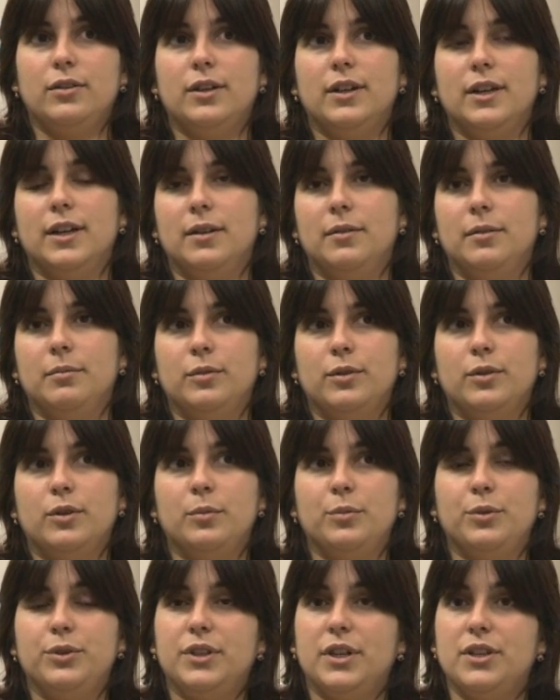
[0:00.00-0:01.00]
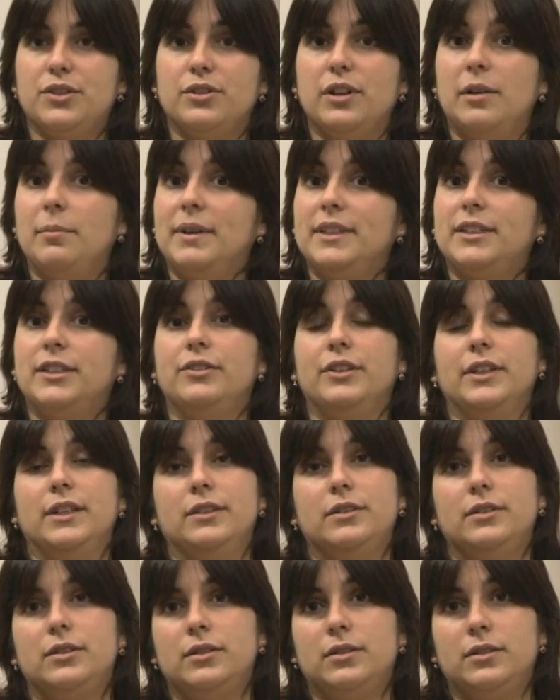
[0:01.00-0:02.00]
uh, computational
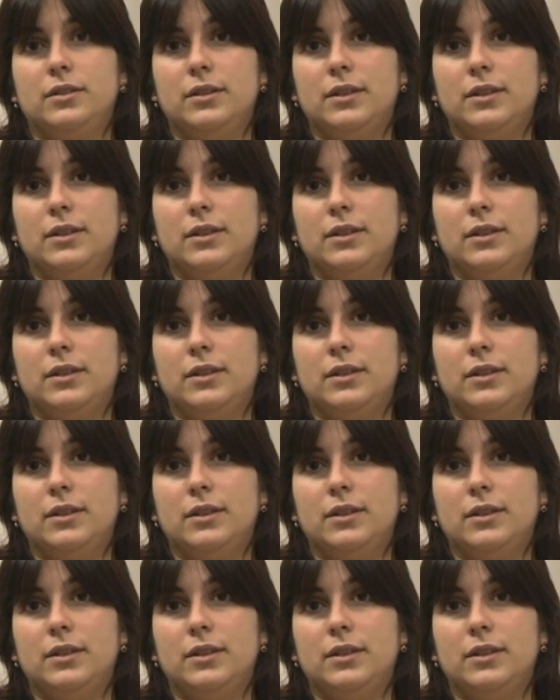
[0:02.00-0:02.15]
materials